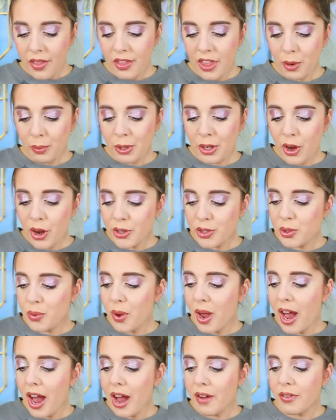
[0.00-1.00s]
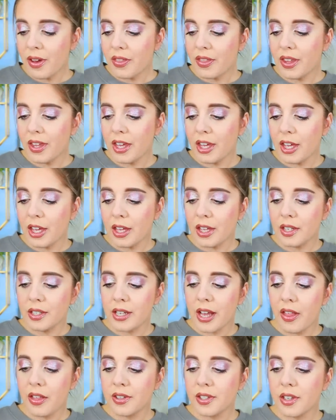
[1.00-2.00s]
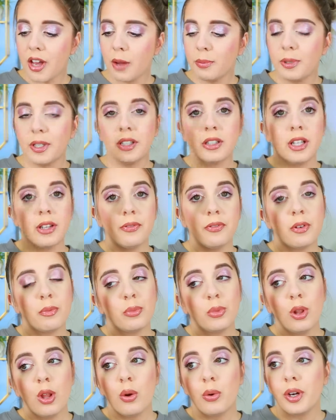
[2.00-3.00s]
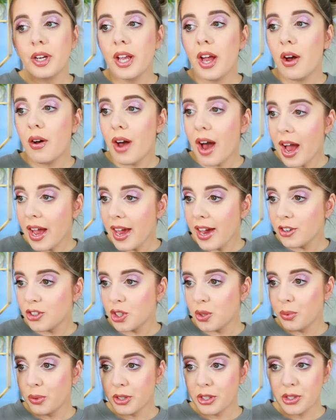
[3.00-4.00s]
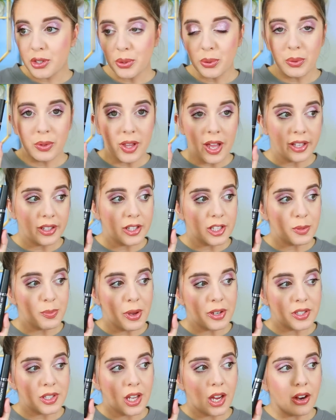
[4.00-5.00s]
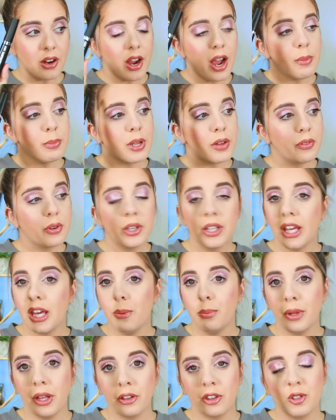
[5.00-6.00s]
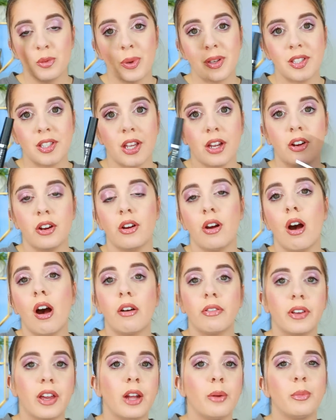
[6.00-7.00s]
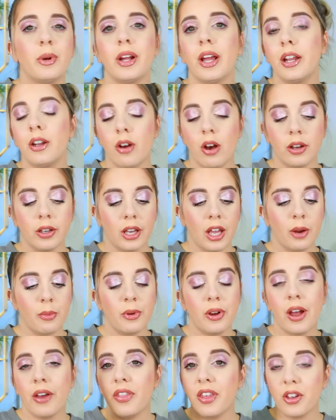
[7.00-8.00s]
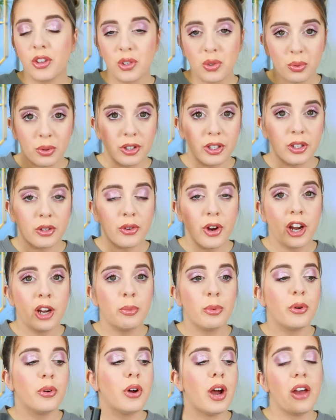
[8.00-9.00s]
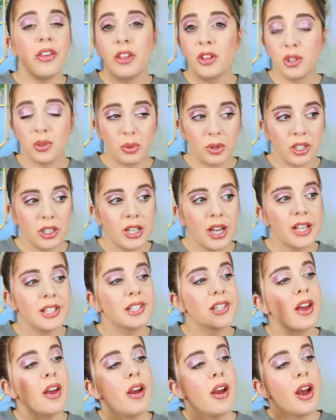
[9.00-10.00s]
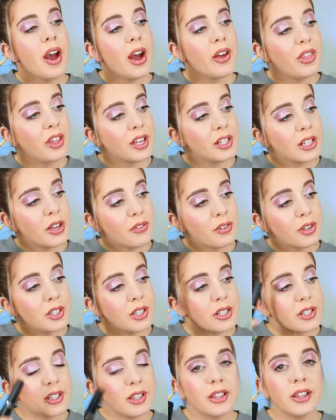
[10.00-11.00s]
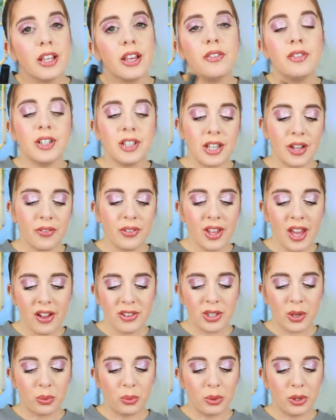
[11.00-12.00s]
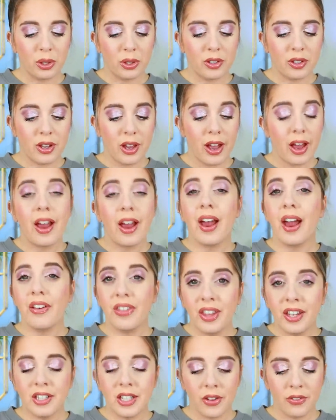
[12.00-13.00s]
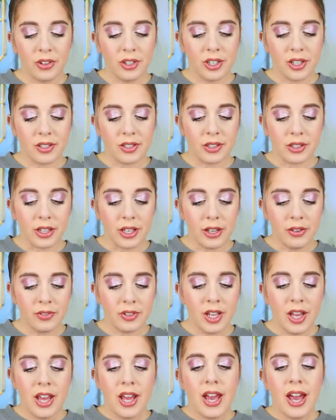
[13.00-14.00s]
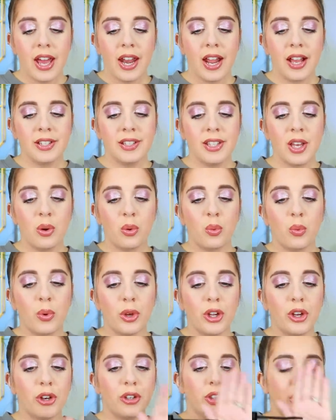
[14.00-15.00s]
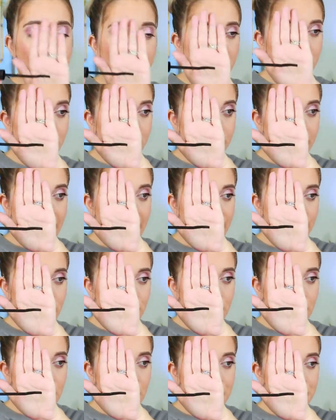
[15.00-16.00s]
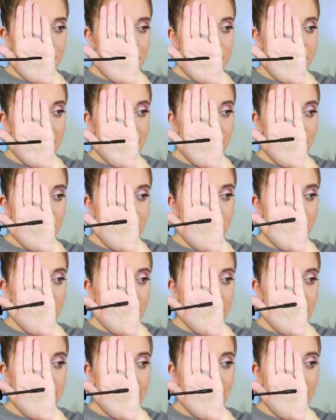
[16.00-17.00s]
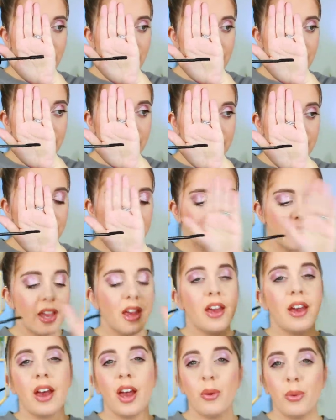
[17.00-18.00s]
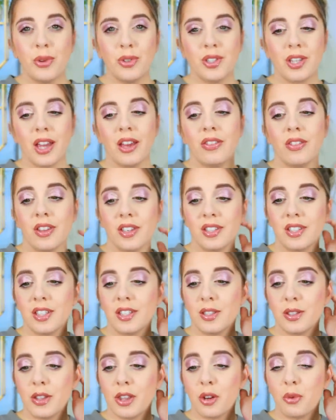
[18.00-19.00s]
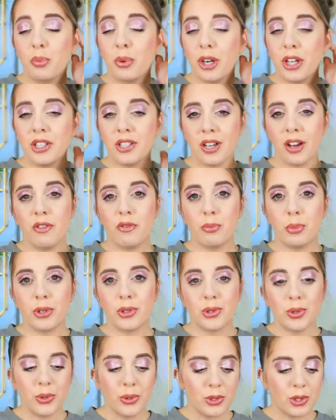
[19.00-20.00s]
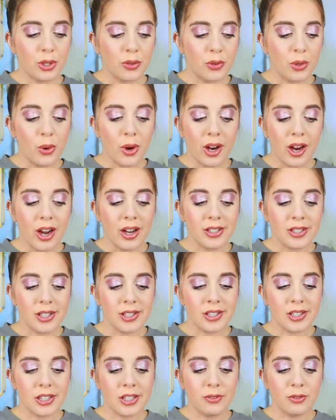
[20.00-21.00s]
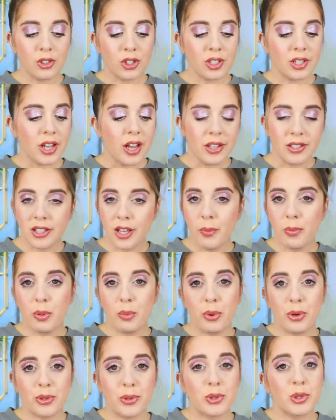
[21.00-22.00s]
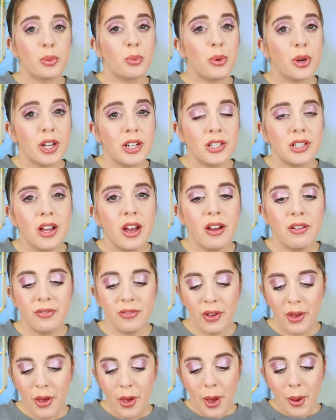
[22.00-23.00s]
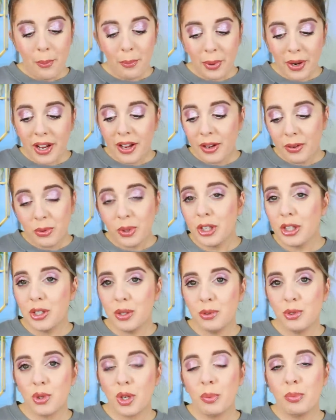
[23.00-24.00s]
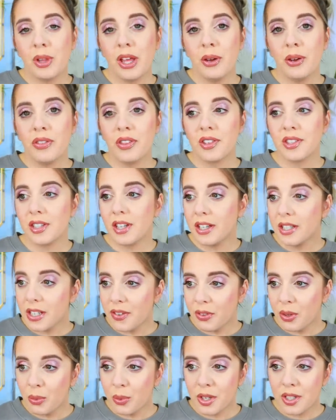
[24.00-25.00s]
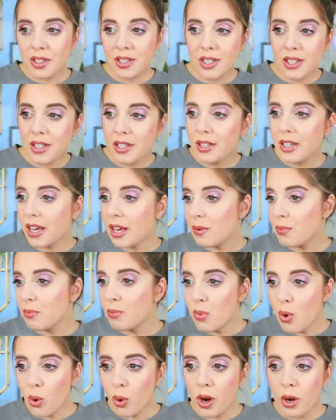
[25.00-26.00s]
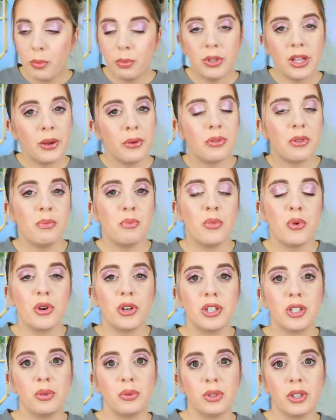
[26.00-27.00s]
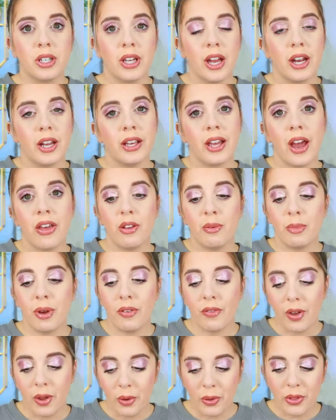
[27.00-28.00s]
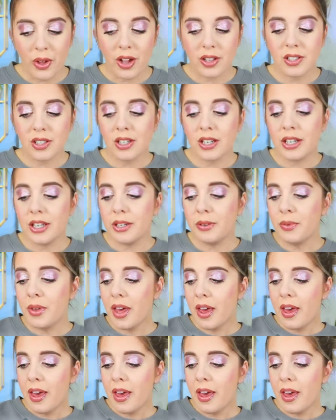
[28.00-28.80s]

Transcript: Then we also have the Telescopic Lift from L'Oreal. I actually really do like this mascara. I'm definitely gonna keep playing this mascara off camera and on camera. I think it's really incredible. I think it's really nice. I think it definitely does lift. It definitely has a really I think it definitely does lift. It has that weird like flat shape, so it's kind of unique how that is. I will say this is, they're pretty tough bristles, so if you are kind of sensitive, just a heads up, the bristles are pretty tough. But I really do enjoy playing with this, and I definitely want to see it more, play with it more to really kind of gather my final thoughts on it.